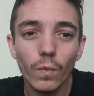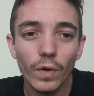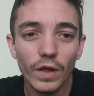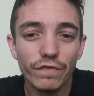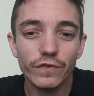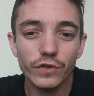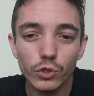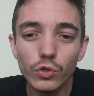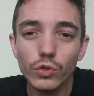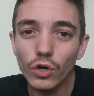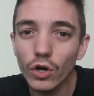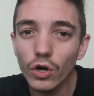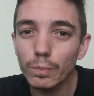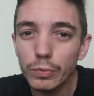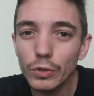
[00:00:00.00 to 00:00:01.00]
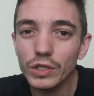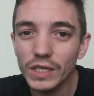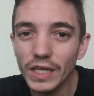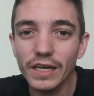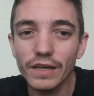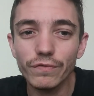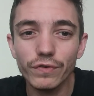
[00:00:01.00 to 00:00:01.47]
If you go and put
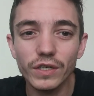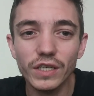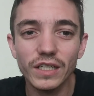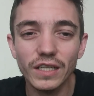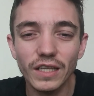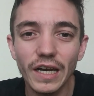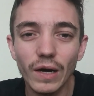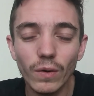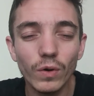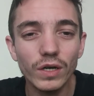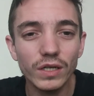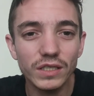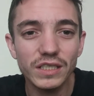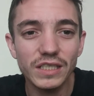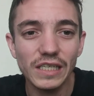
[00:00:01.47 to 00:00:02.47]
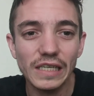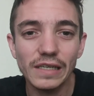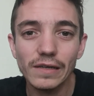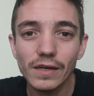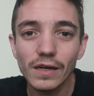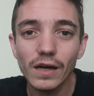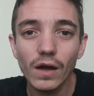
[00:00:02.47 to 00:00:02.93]
that effort in, then I want to see,
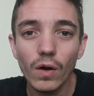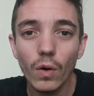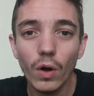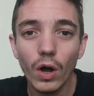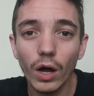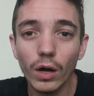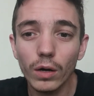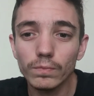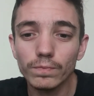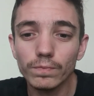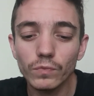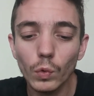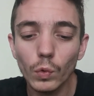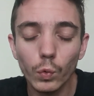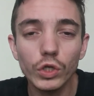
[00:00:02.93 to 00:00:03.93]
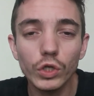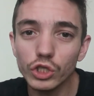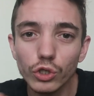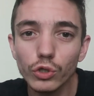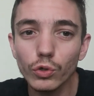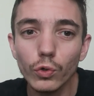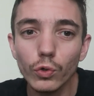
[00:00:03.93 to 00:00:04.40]
would
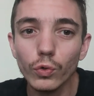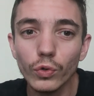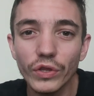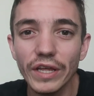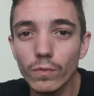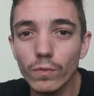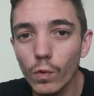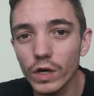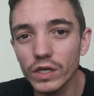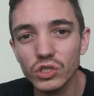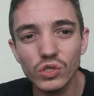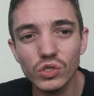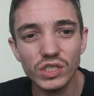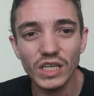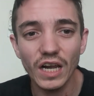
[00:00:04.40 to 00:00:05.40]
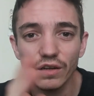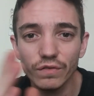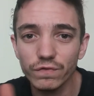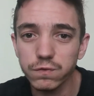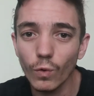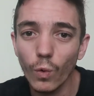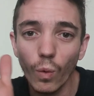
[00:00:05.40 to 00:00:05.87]
you then want to sell it
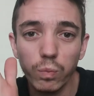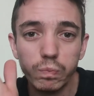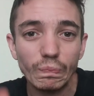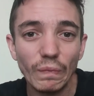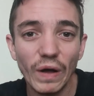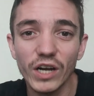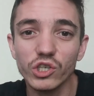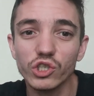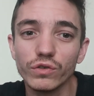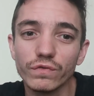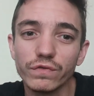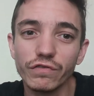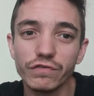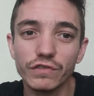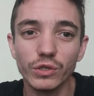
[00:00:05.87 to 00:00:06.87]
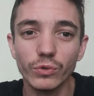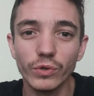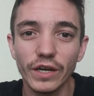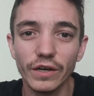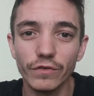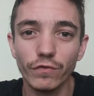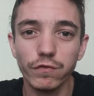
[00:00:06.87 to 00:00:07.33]
for 150
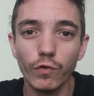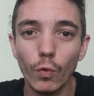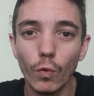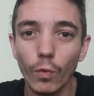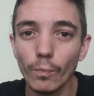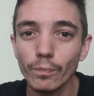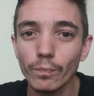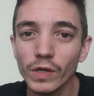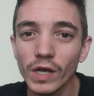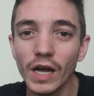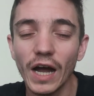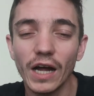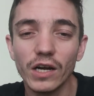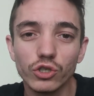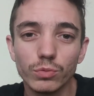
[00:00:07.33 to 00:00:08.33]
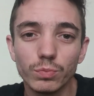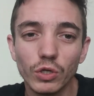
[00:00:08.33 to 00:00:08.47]
Rand for 100